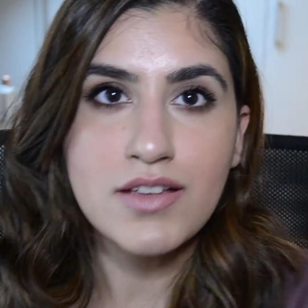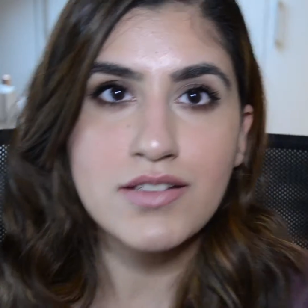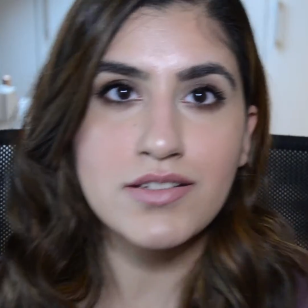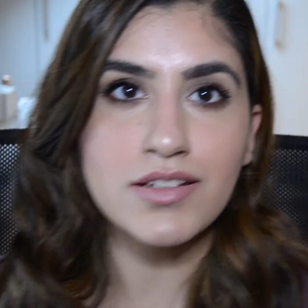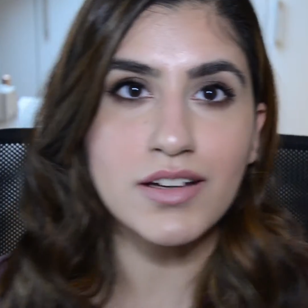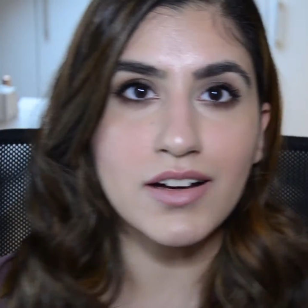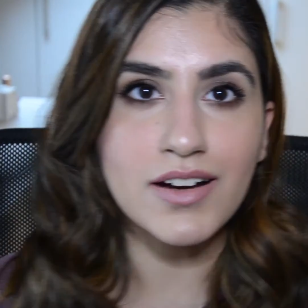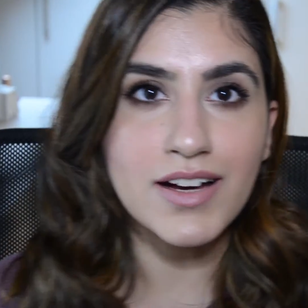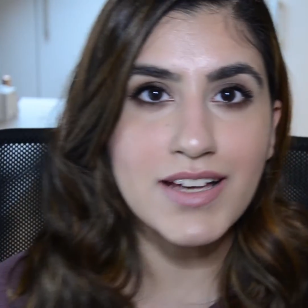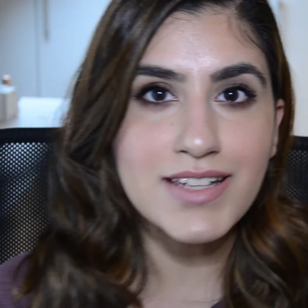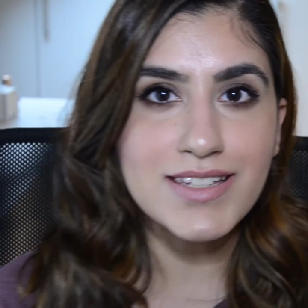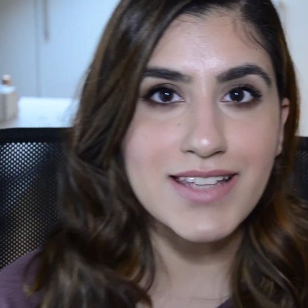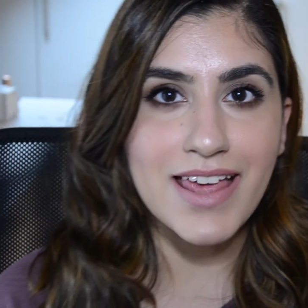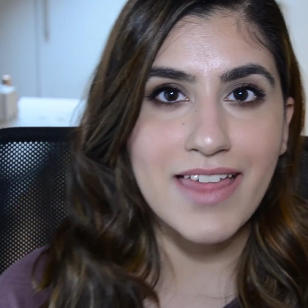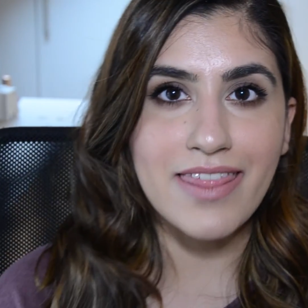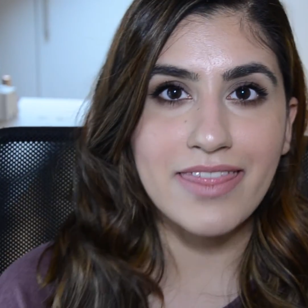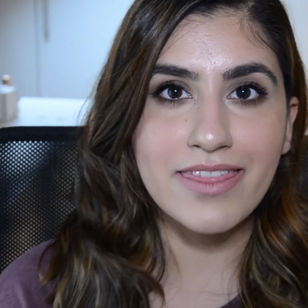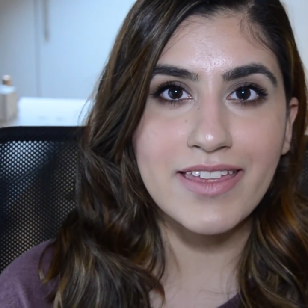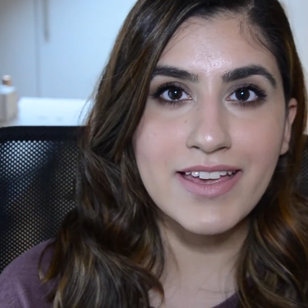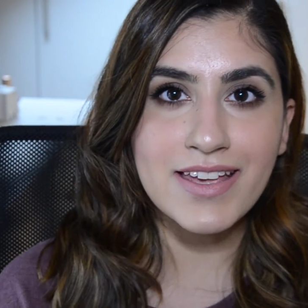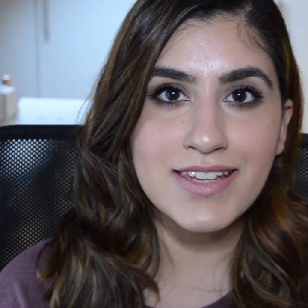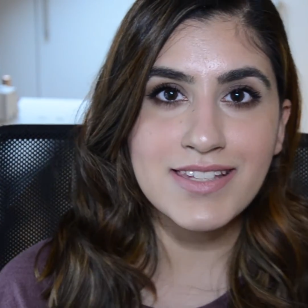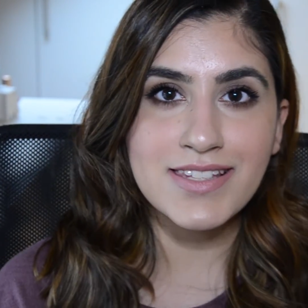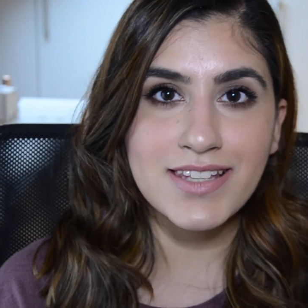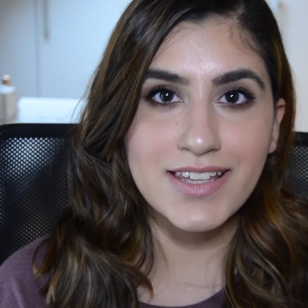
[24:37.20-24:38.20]
So guys,
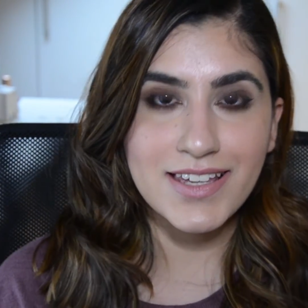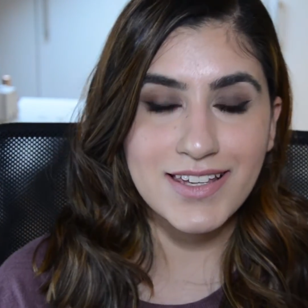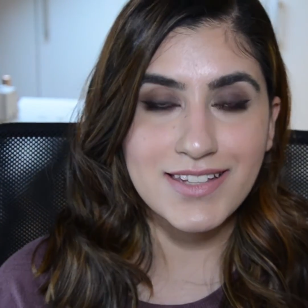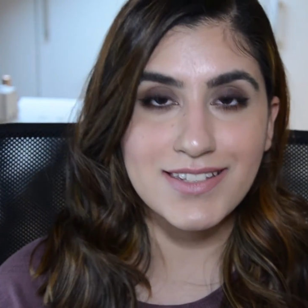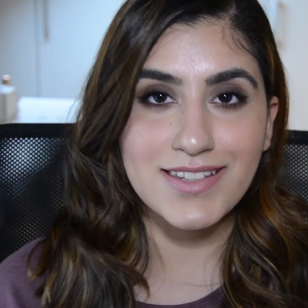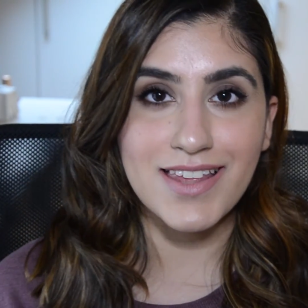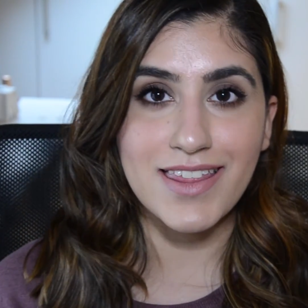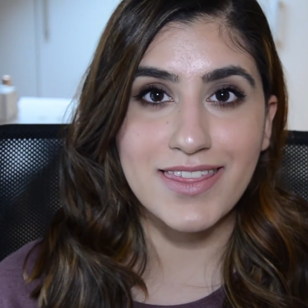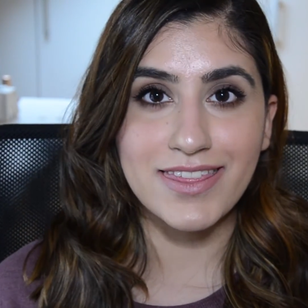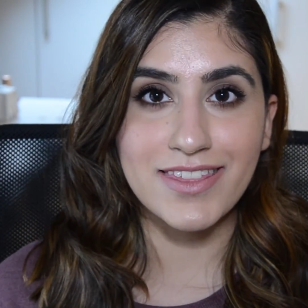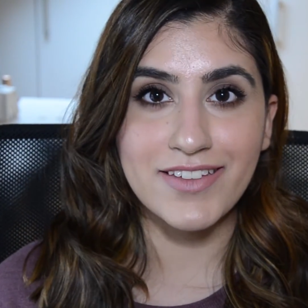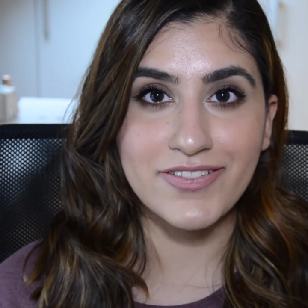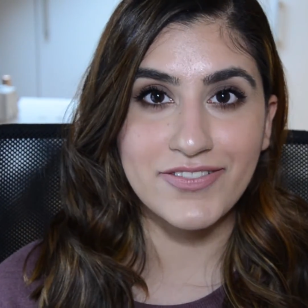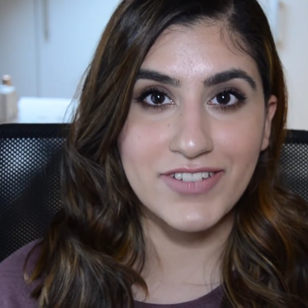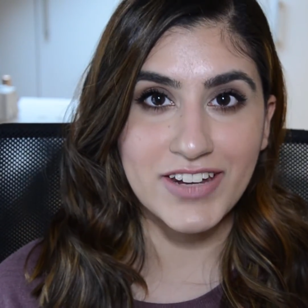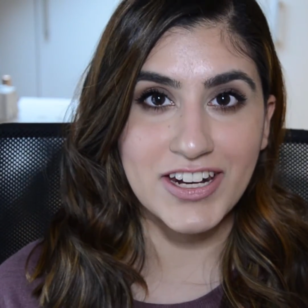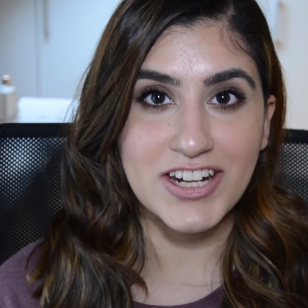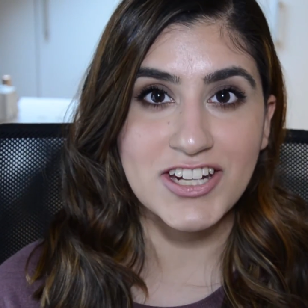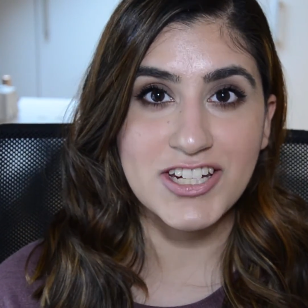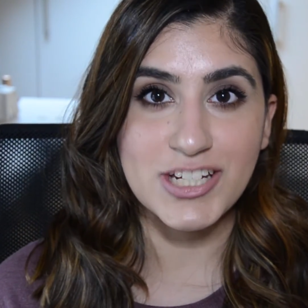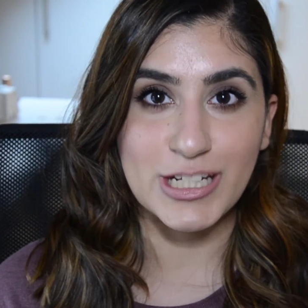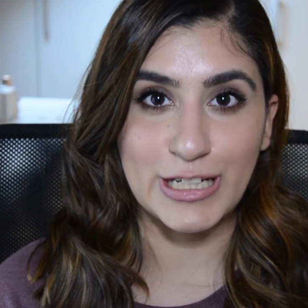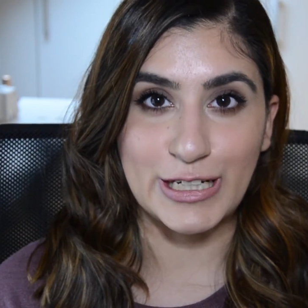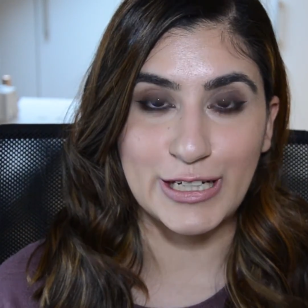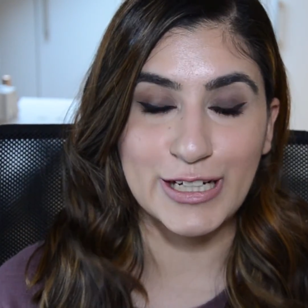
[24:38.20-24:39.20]
this is the
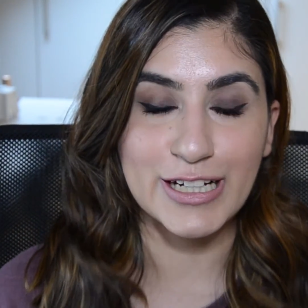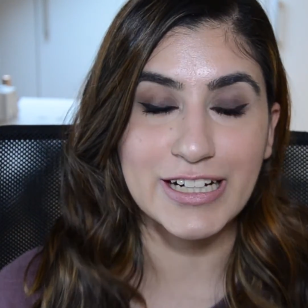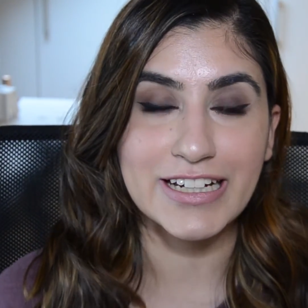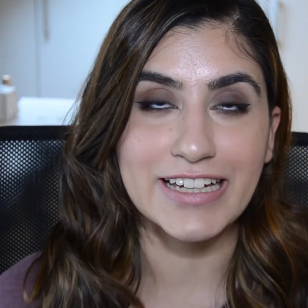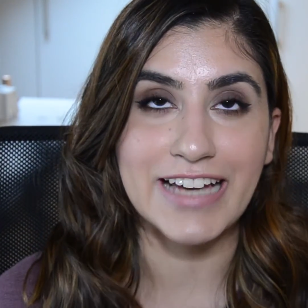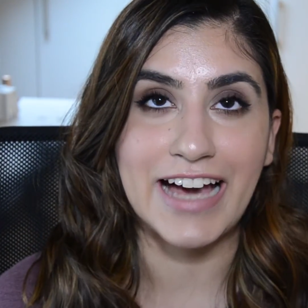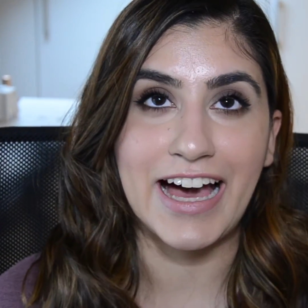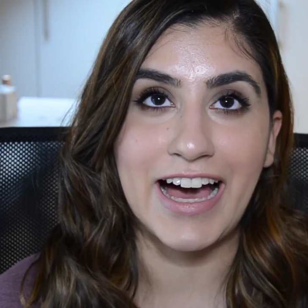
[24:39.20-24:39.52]
finished look.